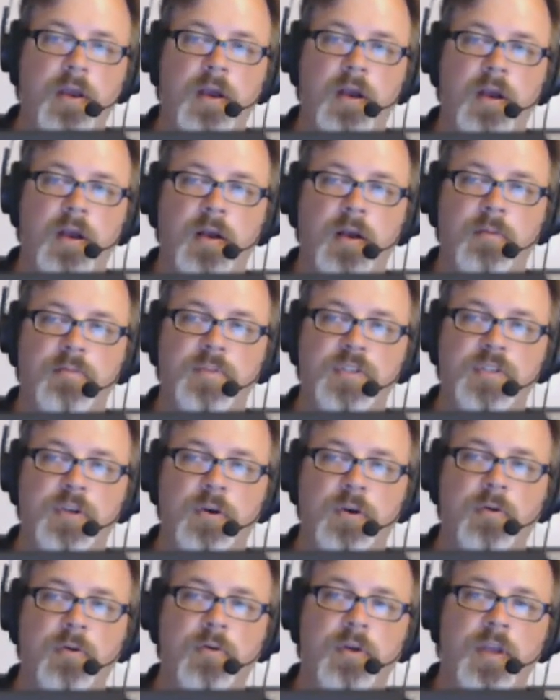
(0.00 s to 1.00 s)
Um,
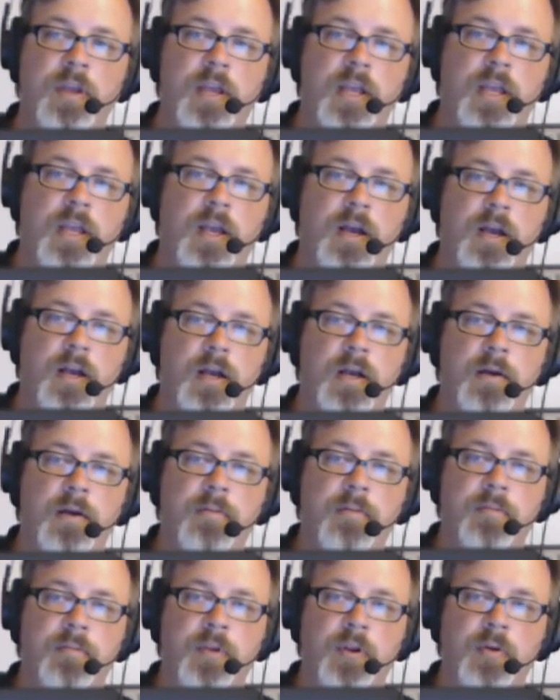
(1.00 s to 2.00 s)
so,
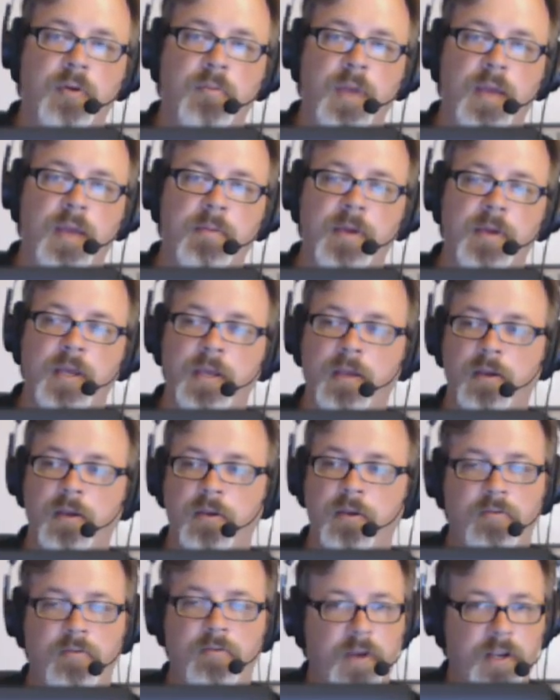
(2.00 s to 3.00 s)
um, you know, maybe
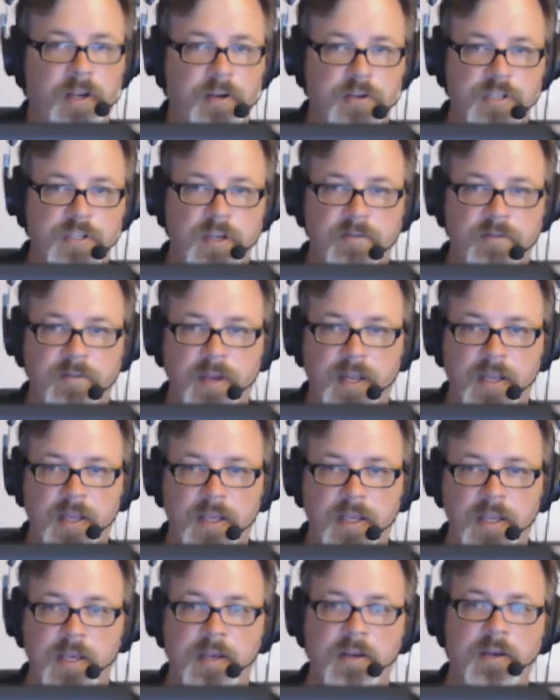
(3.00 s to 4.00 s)
you find yourself at a
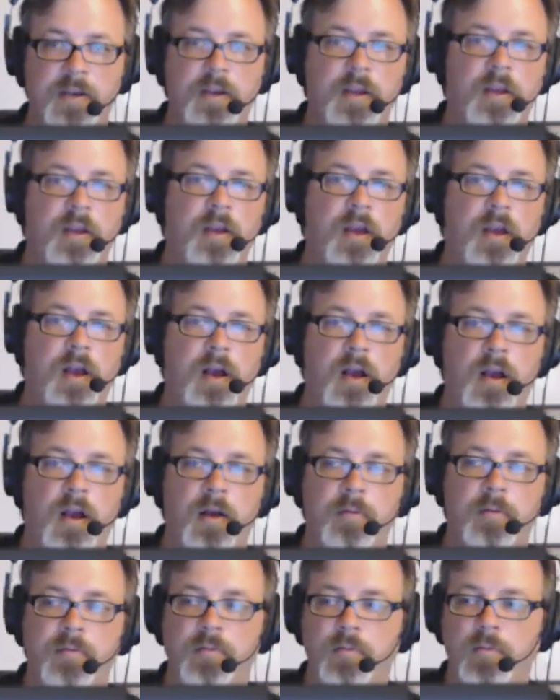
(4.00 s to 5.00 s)
gig
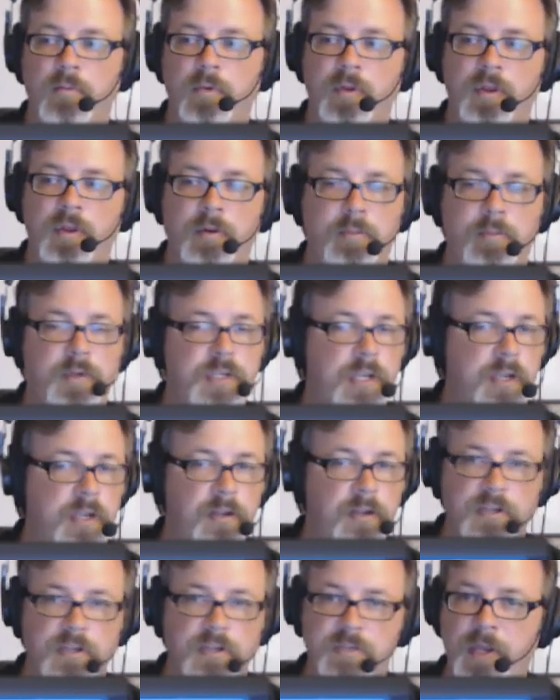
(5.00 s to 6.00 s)
um, with a
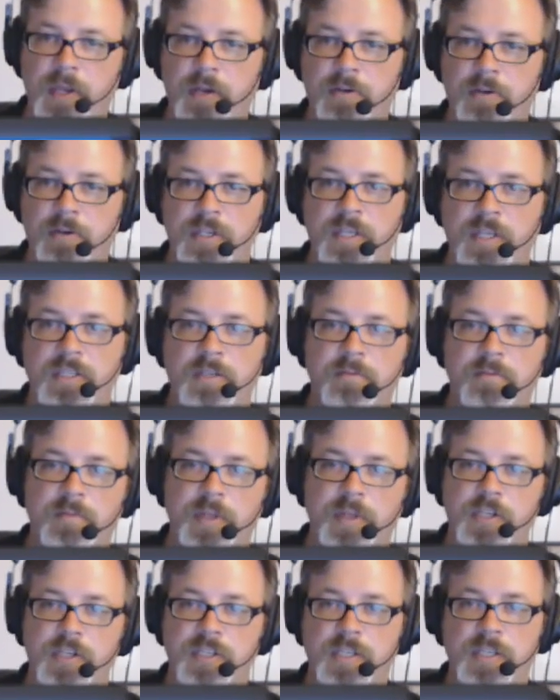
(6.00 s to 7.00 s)
particular speaker system
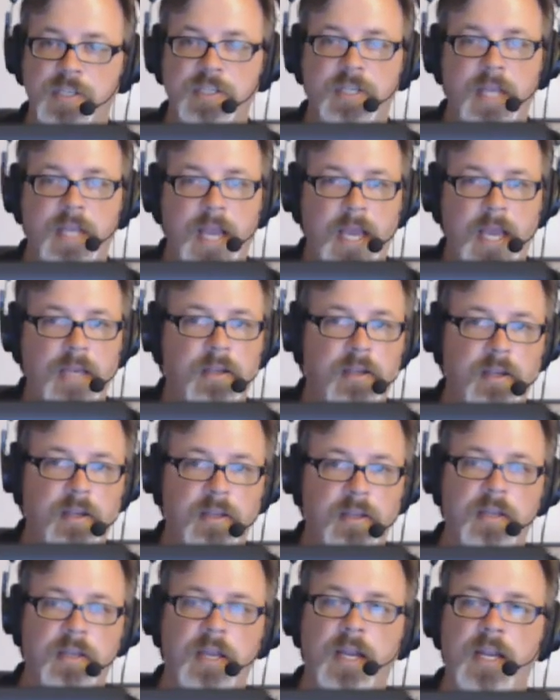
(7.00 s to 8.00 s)
that just isn't handling
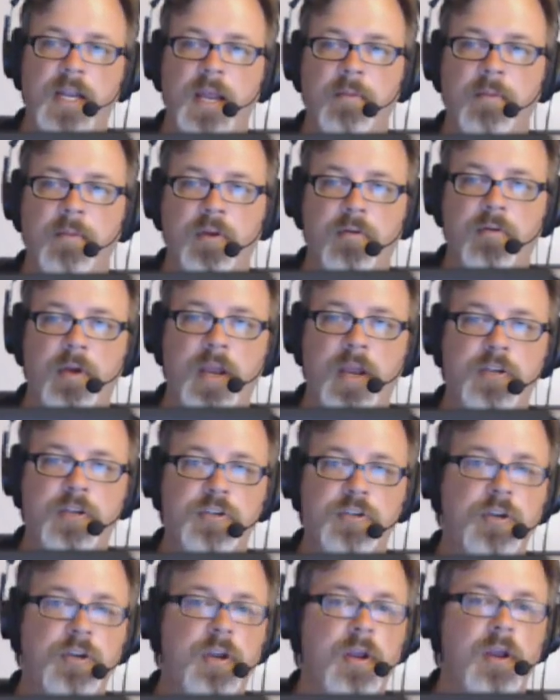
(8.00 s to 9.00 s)
the dynamic
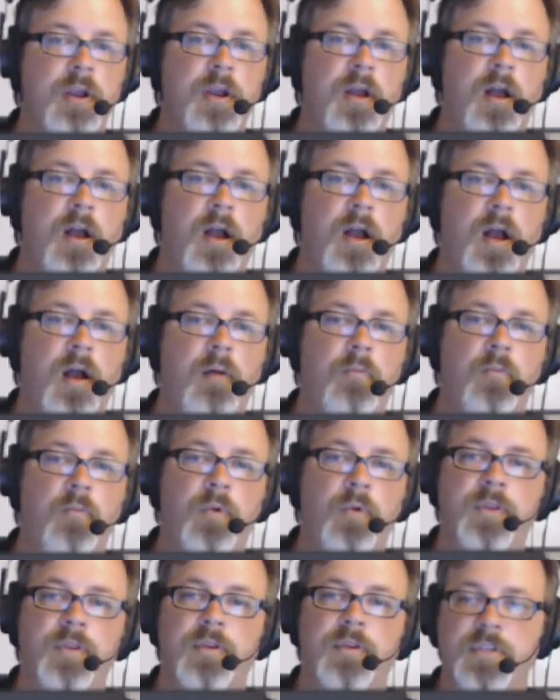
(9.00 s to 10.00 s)
range. Uh,
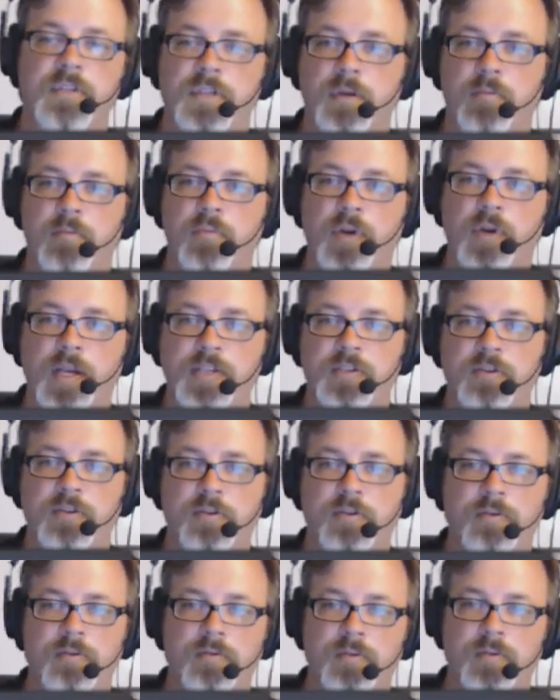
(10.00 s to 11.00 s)
with this
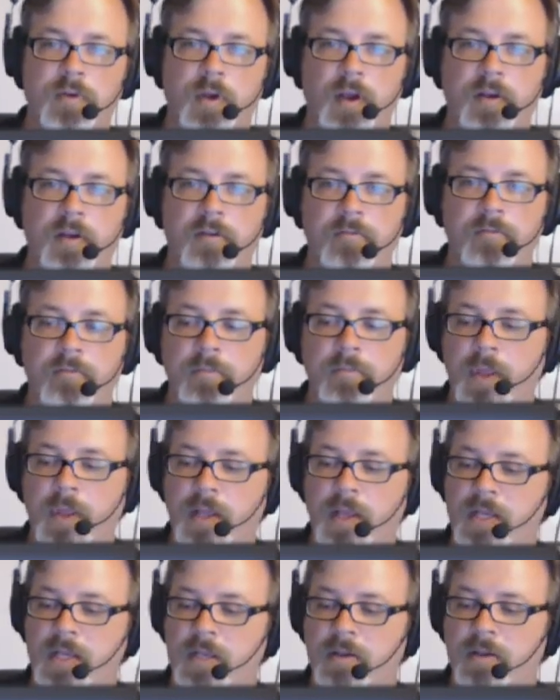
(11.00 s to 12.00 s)
compressor
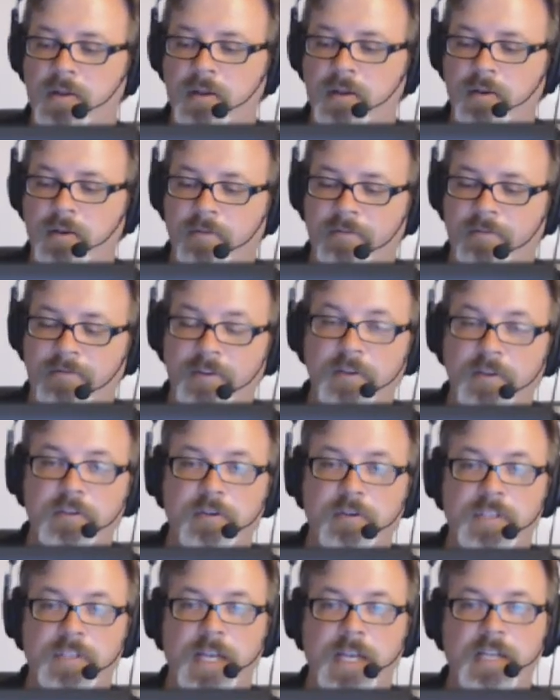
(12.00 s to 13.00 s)
filter
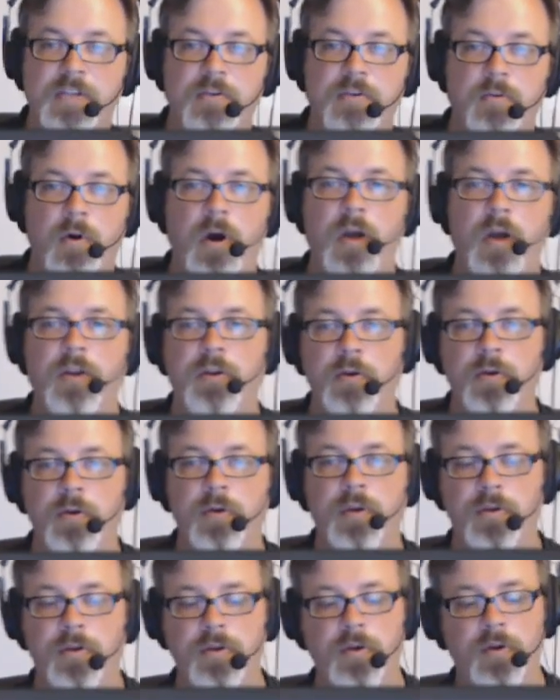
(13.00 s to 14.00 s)
set to on, you
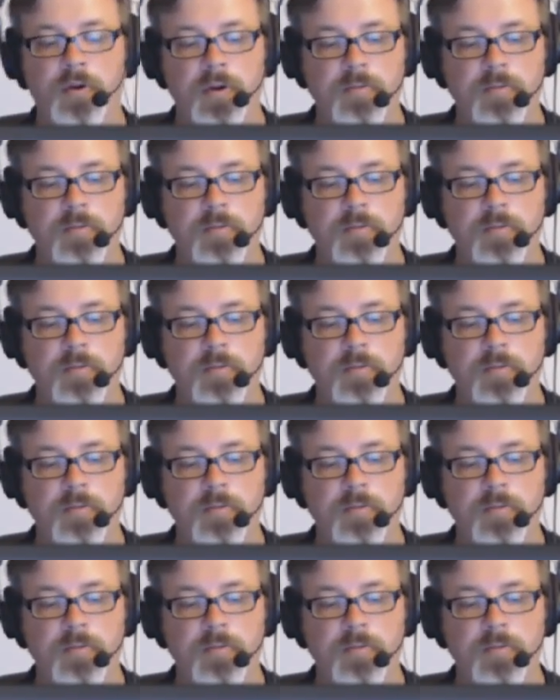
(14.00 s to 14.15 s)
can you